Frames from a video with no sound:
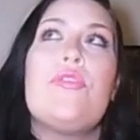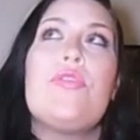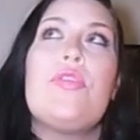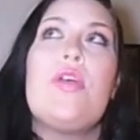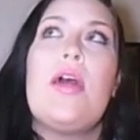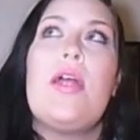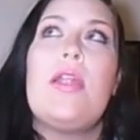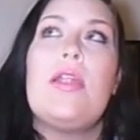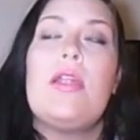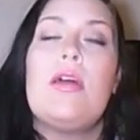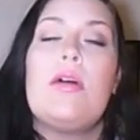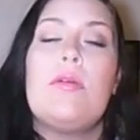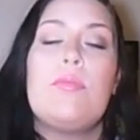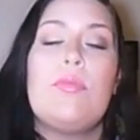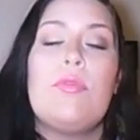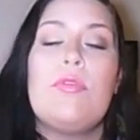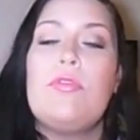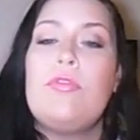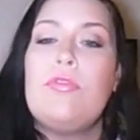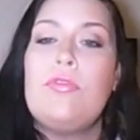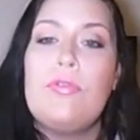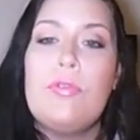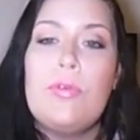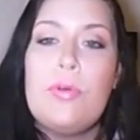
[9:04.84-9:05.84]
so than
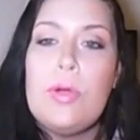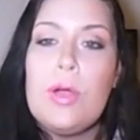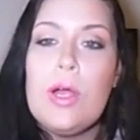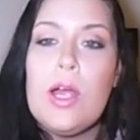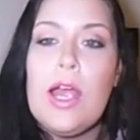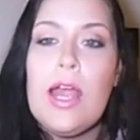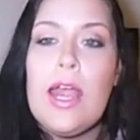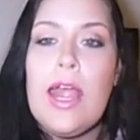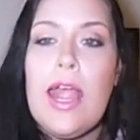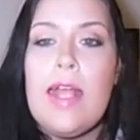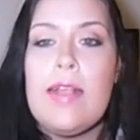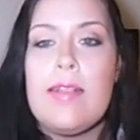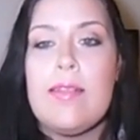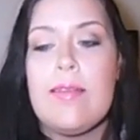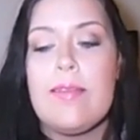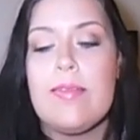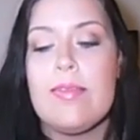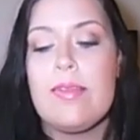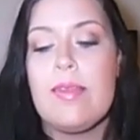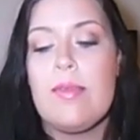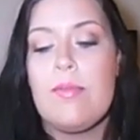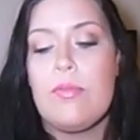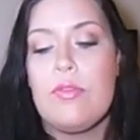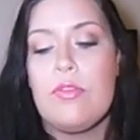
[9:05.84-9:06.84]
before and
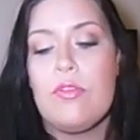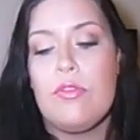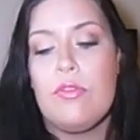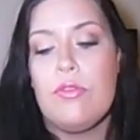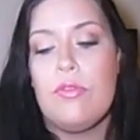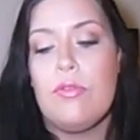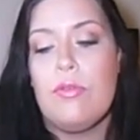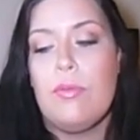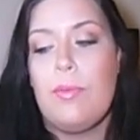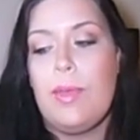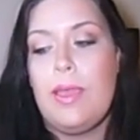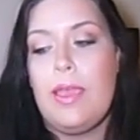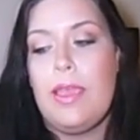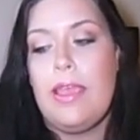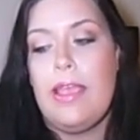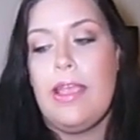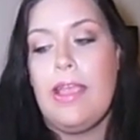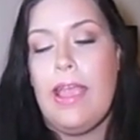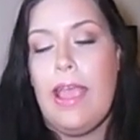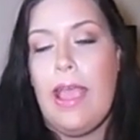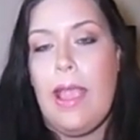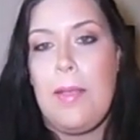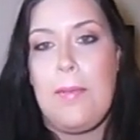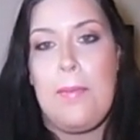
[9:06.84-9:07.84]
this seems to
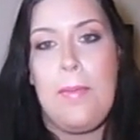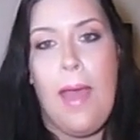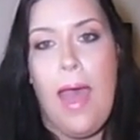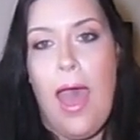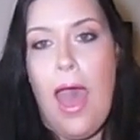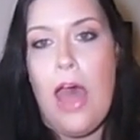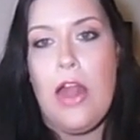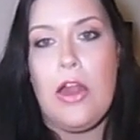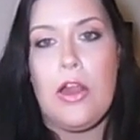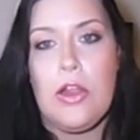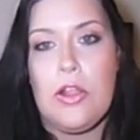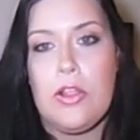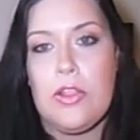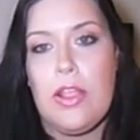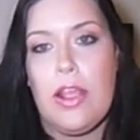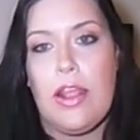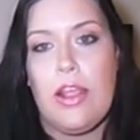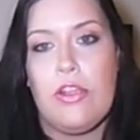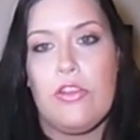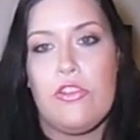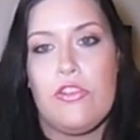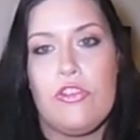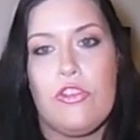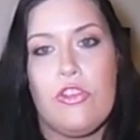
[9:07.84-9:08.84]
be a pattern
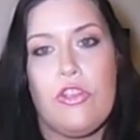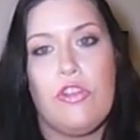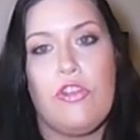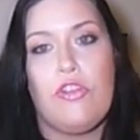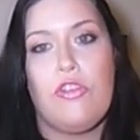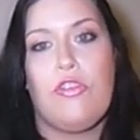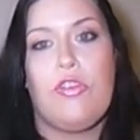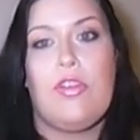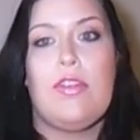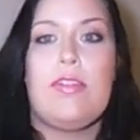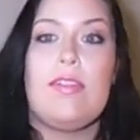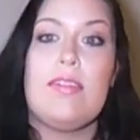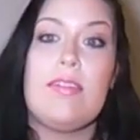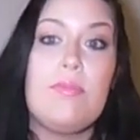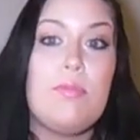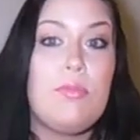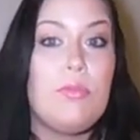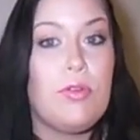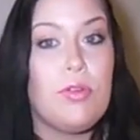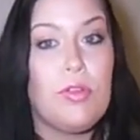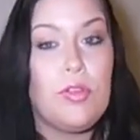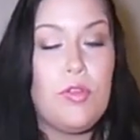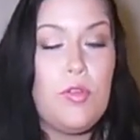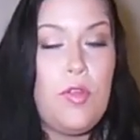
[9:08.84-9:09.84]
that it just increases
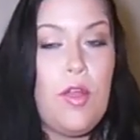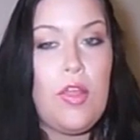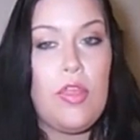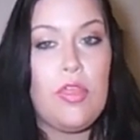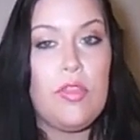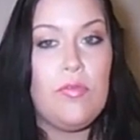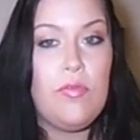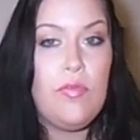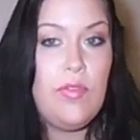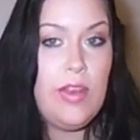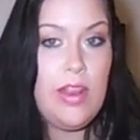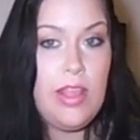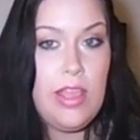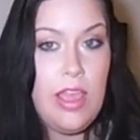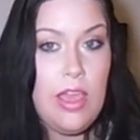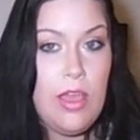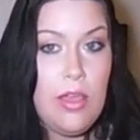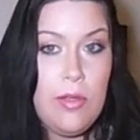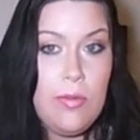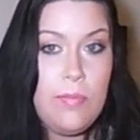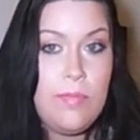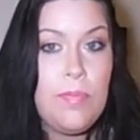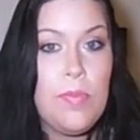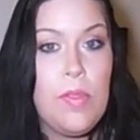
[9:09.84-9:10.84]
more throughout the
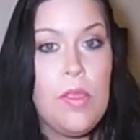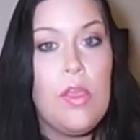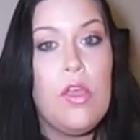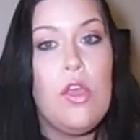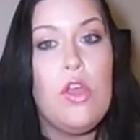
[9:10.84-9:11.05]
video.